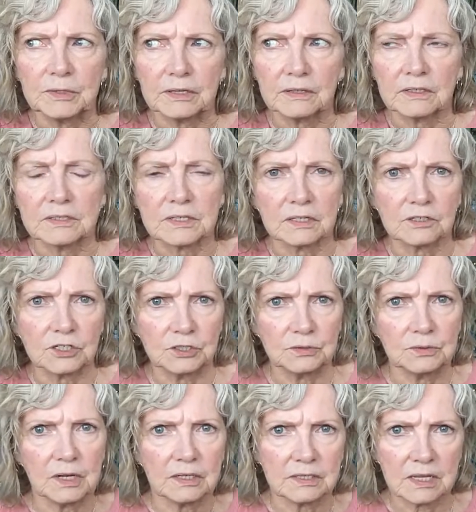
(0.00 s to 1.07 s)
me, I think it's like
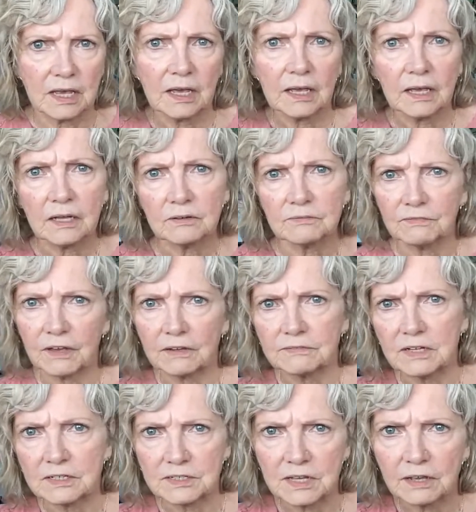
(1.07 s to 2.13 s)
2 days ahead and 5
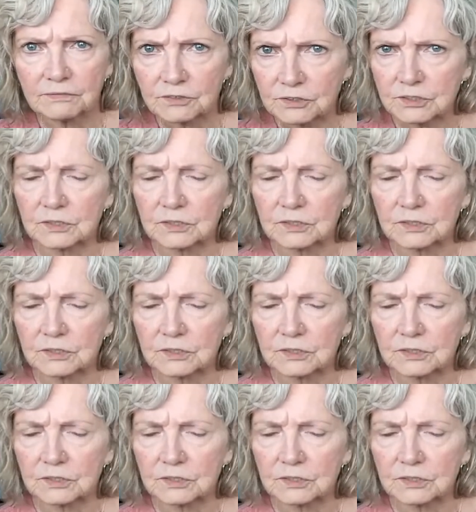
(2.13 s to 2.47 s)
days after.